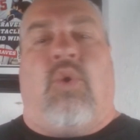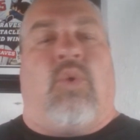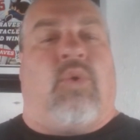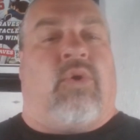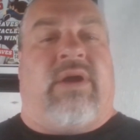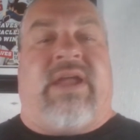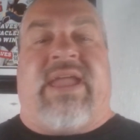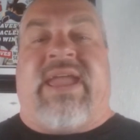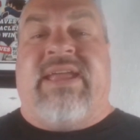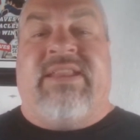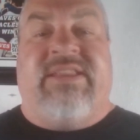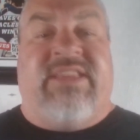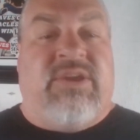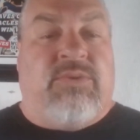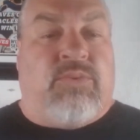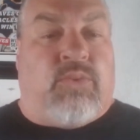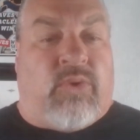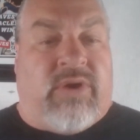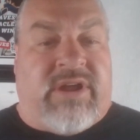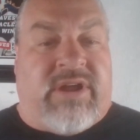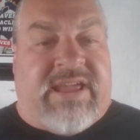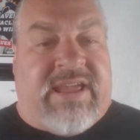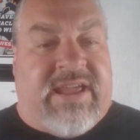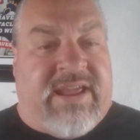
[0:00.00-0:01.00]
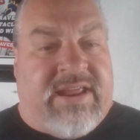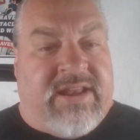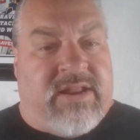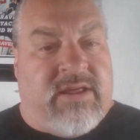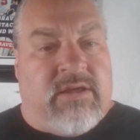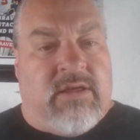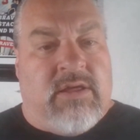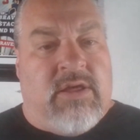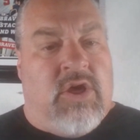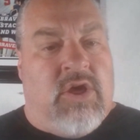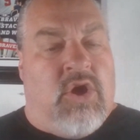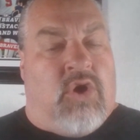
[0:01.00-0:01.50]
or Andy
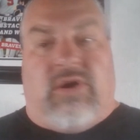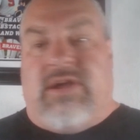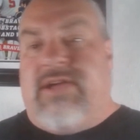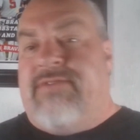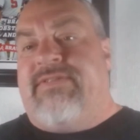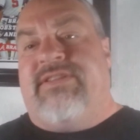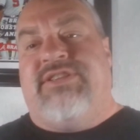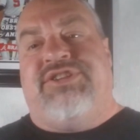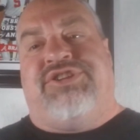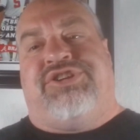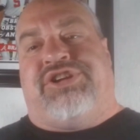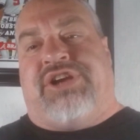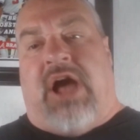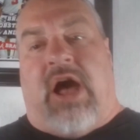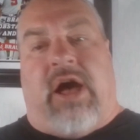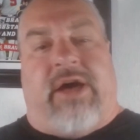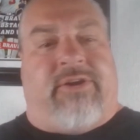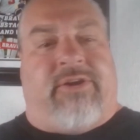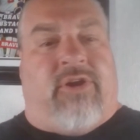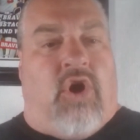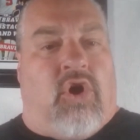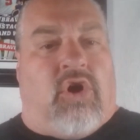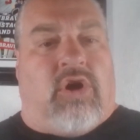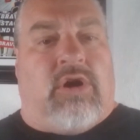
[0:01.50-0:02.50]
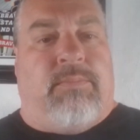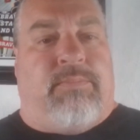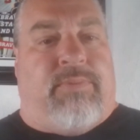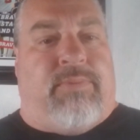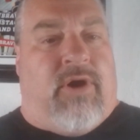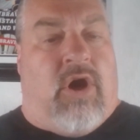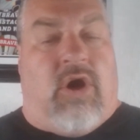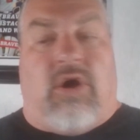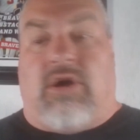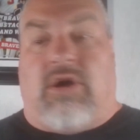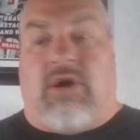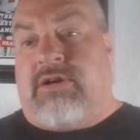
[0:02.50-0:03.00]
Reid or even John
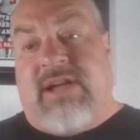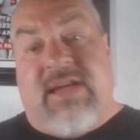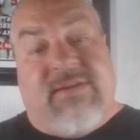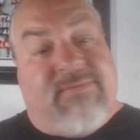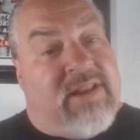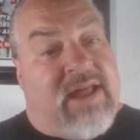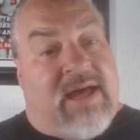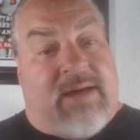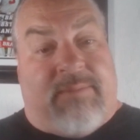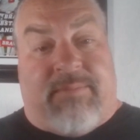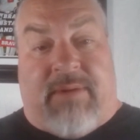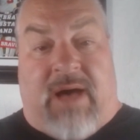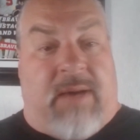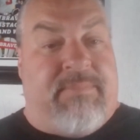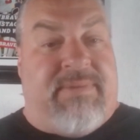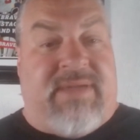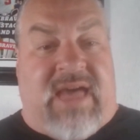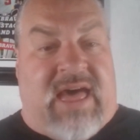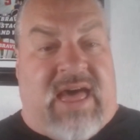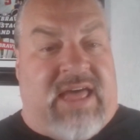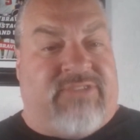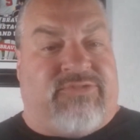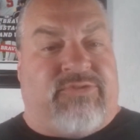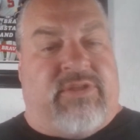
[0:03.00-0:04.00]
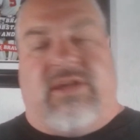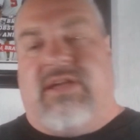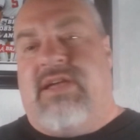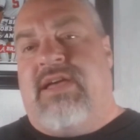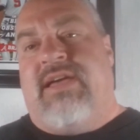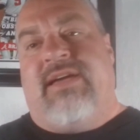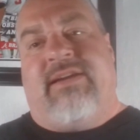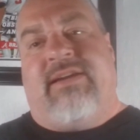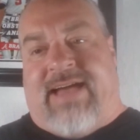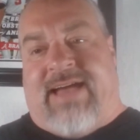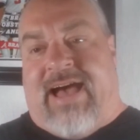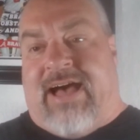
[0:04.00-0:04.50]
Harbaugh or even, I'll be honest with you,
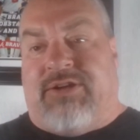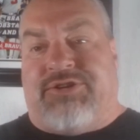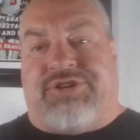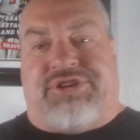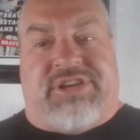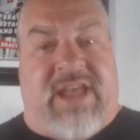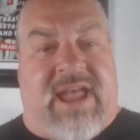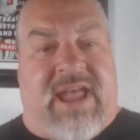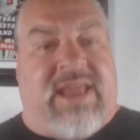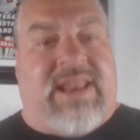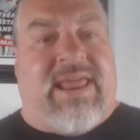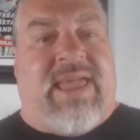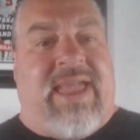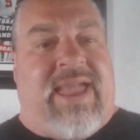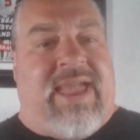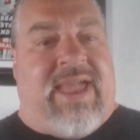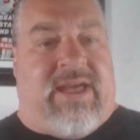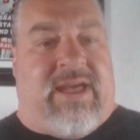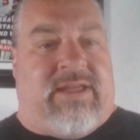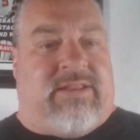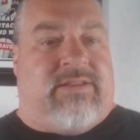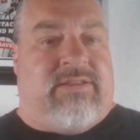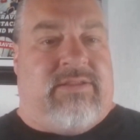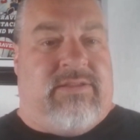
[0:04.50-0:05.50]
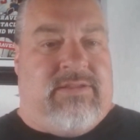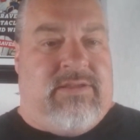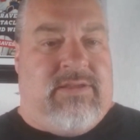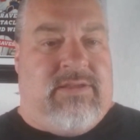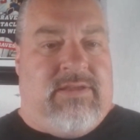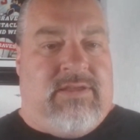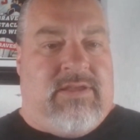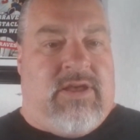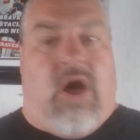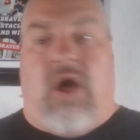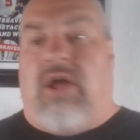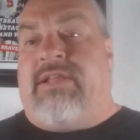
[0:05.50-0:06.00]
Kyle Shanahan.
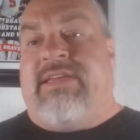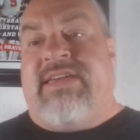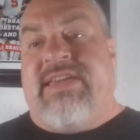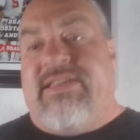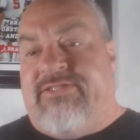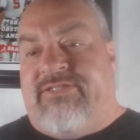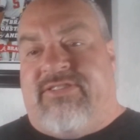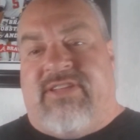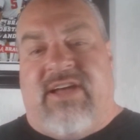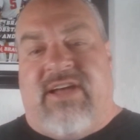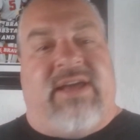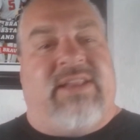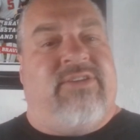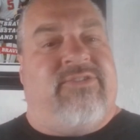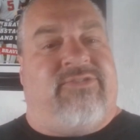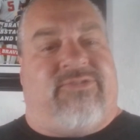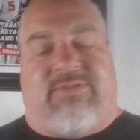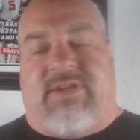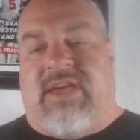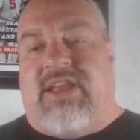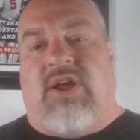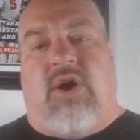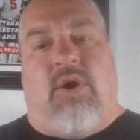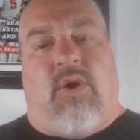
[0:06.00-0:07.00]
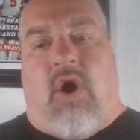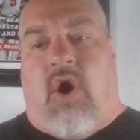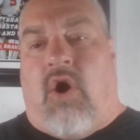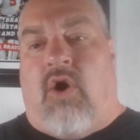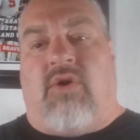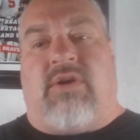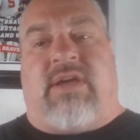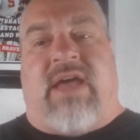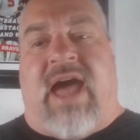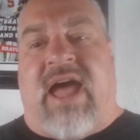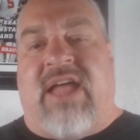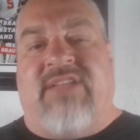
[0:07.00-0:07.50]
All he's done is, you know,
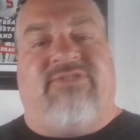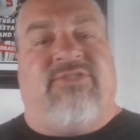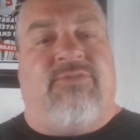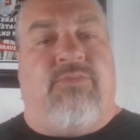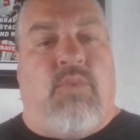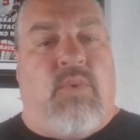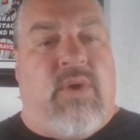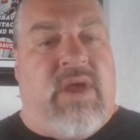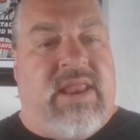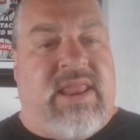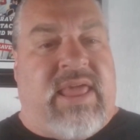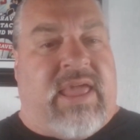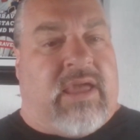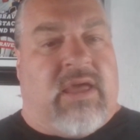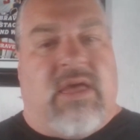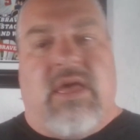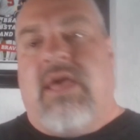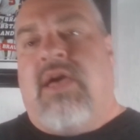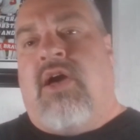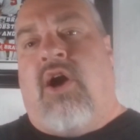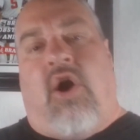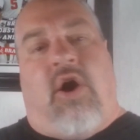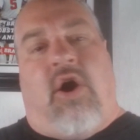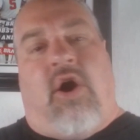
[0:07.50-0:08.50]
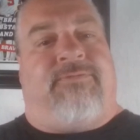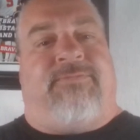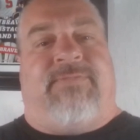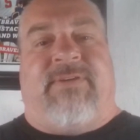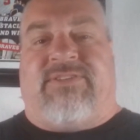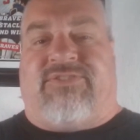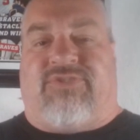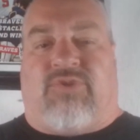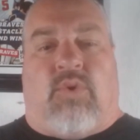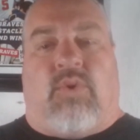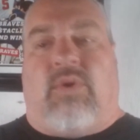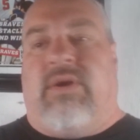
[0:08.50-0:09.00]
all kinds of winning.
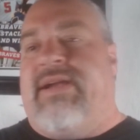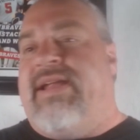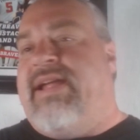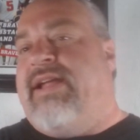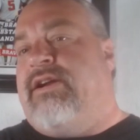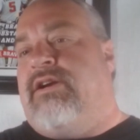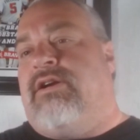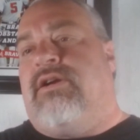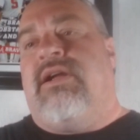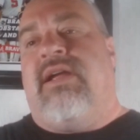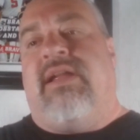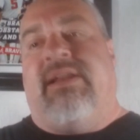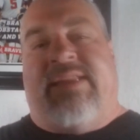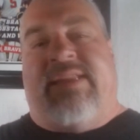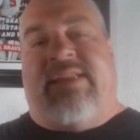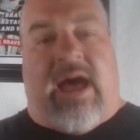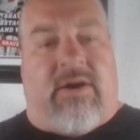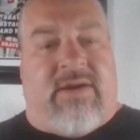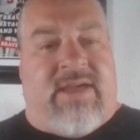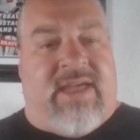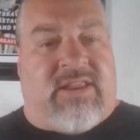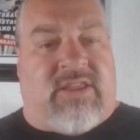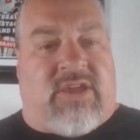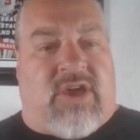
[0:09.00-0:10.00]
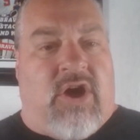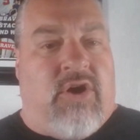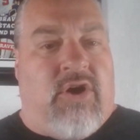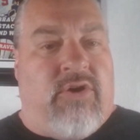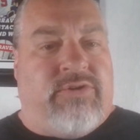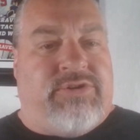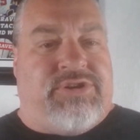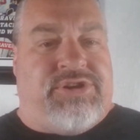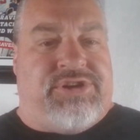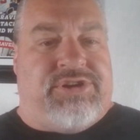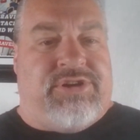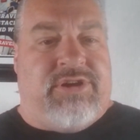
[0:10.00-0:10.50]
Offense coordinator, now head
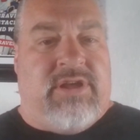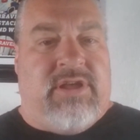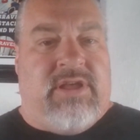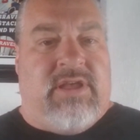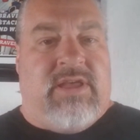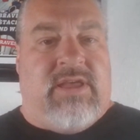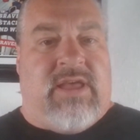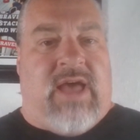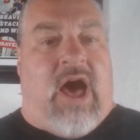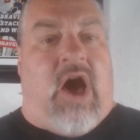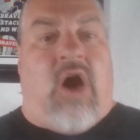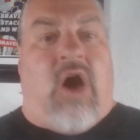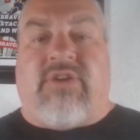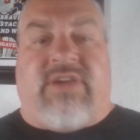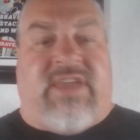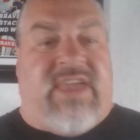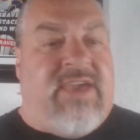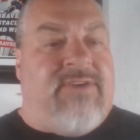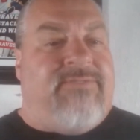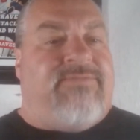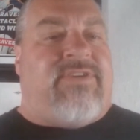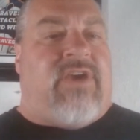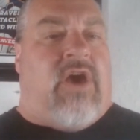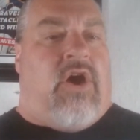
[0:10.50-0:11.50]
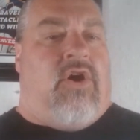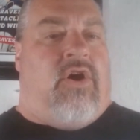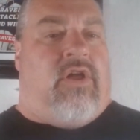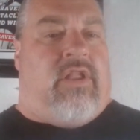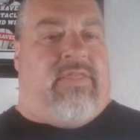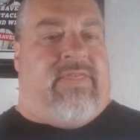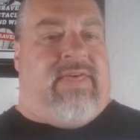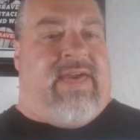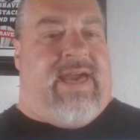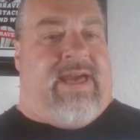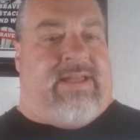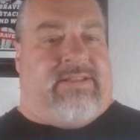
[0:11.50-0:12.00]
coach. I'll give you all
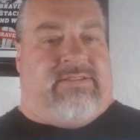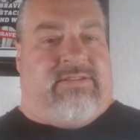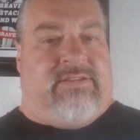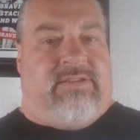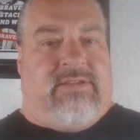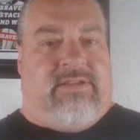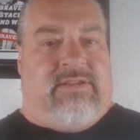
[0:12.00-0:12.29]
of that.